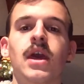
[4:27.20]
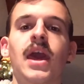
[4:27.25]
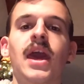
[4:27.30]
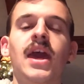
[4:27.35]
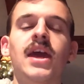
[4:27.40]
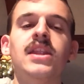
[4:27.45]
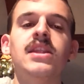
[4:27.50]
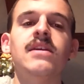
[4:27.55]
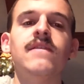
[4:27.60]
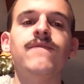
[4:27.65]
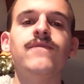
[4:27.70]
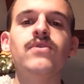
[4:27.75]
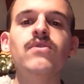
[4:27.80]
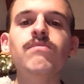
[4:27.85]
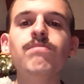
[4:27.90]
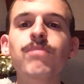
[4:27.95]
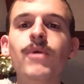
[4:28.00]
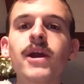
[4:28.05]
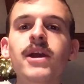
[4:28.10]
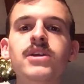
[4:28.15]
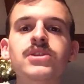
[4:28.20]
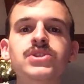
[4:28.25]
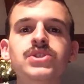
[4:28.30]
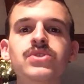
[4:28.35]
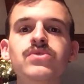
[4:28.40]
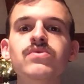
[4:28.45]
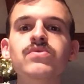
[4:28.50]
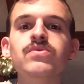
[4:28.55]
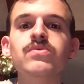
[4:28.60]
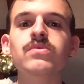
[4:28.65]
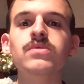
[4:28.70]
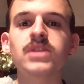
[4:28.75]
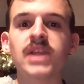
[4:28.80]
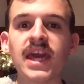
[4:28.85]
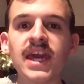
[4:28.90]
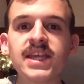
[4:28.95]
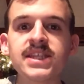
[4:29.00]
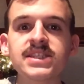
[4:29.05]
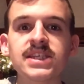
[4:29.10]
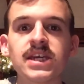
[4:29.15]
And if you brake too
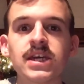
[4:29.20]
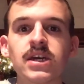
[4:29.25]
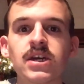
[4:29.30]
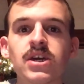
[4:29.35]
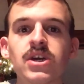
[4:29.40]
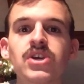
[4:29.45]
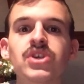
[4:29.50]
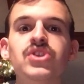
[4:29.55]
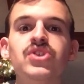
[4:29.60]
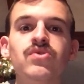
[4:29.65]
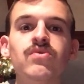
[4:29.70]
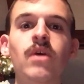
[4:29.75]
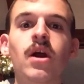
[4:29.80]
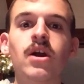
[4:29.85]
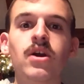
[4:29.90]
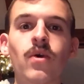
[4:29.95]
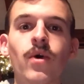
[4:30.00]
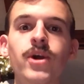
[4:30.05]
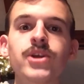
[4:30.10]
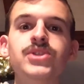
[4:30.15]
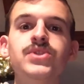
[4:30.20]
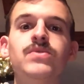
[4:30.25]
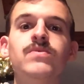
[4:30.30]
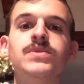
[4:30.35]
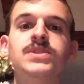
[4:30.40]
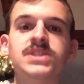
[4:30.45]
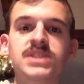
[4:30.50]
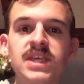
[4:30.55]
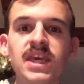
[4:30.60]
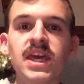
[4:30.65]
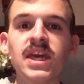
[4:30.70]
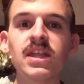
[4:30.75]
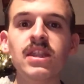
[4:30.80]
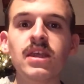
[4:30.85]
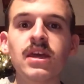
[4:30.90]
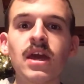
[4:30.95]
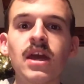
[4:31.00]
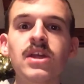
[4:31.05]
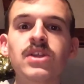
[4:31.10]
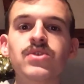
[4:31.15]
late, you are going to
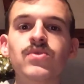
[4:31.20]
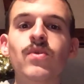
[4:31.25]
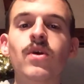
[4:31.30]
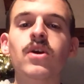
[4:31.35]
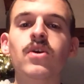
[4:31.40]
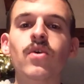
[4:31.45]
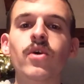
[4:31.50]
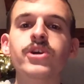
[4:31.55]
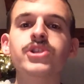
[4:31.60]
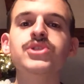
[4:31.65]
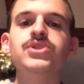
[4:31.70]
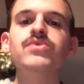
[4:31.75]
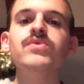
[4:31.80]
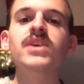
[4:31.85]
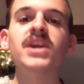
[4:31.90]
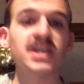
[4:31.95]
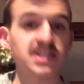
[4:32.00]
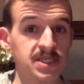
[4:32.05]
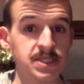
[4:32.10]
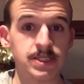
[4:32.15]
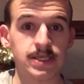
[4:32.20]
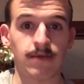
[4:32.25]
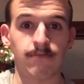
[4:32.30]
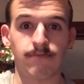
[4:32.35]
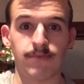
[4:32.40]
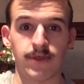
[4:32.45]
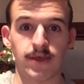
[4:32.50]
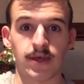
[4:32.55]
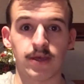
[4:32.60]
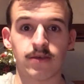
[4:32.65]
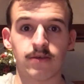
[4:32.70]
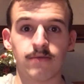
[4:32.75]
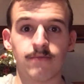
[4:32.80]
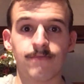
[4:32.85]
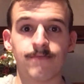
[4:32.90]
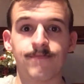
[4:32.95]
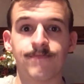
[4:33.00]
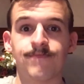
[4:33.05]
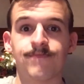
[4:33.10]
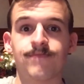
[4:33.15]
skid and you are going to hit something.
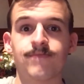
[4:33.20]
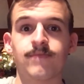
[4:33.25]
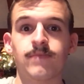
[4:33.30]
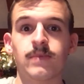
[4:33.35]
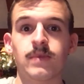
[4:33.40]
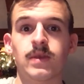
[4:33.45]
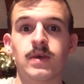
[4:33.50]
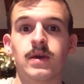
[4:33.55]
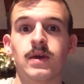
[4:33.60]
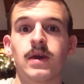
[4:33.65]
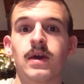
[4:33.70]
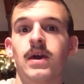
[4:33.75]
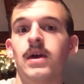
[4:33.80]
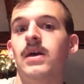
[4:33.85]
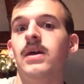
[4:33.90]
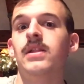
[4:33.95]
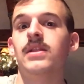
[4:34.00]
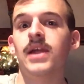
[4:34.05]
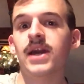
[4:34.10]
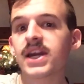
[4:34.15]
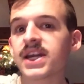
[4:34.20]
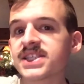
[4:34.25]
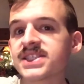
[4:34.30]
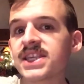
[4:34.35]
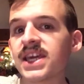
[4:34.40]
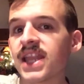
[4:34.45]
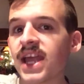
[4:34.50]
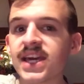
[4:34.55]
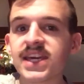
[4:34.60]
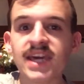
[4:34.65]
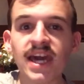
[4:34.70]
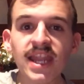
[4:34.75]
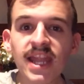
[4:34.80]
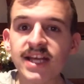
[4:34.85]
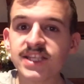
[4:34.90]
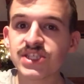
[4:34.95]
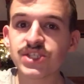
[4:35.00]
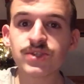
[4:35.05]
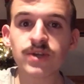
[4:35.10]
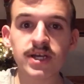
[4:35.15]
Like I said, I
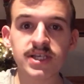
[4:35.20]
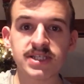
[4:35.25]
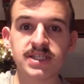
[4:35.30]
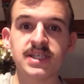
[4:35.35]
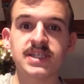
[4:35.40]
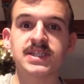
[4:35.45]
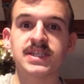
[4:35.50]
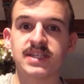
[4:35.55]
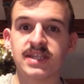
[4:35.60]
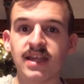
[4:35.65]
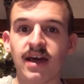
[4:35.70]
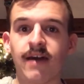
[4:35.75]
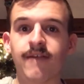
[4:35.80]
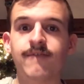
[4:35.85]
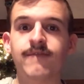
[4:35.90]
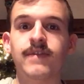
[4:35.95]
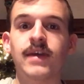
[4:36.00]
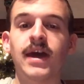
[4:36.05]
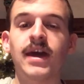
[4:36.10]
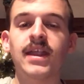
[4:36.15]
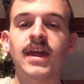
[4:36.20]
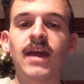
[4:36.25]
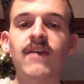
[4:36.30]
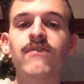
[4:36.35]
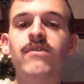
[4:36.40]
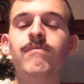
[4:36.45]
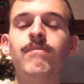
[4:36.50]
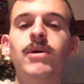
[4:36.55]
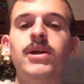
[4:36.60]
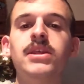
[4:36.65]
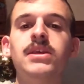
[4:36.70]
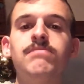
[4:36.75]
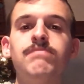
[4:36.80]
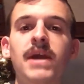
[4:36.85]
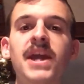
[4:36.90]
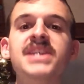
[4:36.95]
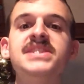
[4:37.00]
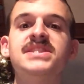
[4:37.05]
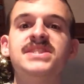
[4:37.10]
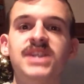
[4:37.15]
cannot stress this enough that everybody
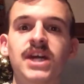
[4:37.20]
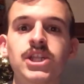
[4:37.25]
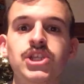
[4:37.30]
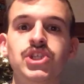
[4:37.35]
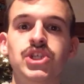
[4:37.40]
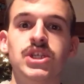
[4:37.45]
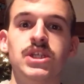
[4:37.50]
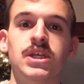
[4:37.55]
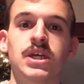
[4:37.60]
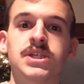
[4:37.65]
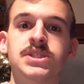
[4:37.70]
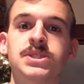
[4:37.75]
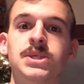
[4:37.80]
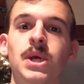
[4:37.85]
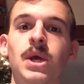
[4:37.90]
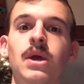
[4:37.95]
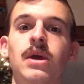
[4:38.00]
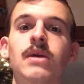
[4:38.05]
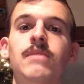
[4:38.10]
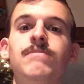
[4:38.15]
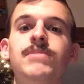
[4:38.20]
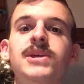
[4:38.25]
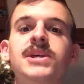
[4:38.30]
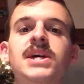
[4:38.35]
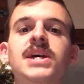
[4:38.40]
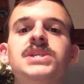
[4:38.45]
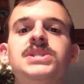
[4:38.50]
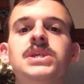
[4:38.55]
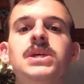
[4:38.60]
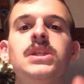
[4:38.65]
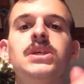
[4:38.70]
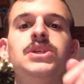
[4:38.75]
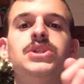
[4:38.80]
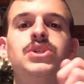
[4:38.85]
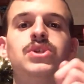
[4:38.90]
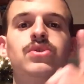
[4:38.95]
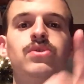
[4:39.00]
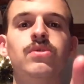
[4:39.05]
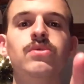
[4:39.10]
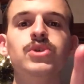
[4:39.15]
pays attention to this, because it
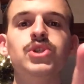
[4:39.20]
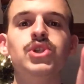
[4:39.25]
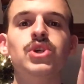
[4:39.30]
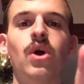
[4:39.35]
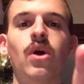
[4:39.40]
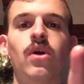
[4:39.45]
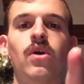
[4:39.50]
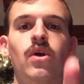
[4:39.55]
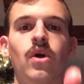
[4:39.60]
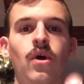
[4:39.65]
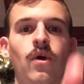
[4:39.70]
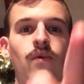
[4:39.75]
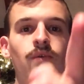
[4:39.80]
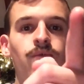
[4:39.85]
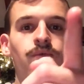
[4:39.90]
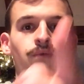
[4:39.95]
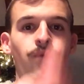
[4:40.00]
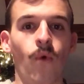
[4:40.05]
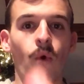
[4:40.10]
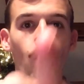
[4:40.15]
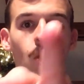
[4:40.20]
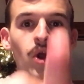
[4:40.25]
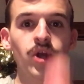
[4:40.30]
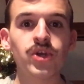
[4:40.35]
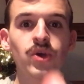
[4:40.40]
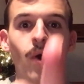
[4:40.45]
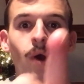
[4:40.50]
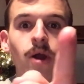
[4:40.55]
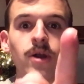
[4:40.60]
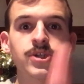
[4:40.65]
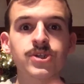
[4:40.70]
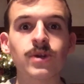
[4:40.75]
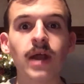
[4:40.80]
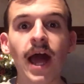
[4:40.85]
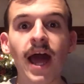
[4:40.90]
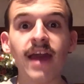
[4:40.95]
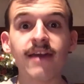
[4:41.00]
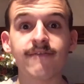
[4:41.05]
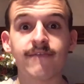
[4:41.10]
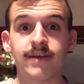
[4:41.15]
is crucial for your
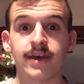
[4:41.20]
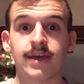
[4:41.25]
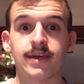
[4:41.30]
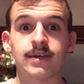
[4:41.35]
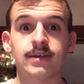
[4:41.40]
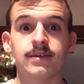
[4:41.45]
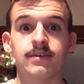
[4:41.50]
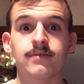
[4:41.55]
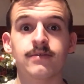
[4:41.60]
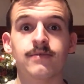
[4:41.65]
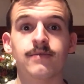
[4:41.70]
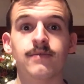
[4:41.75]
driving.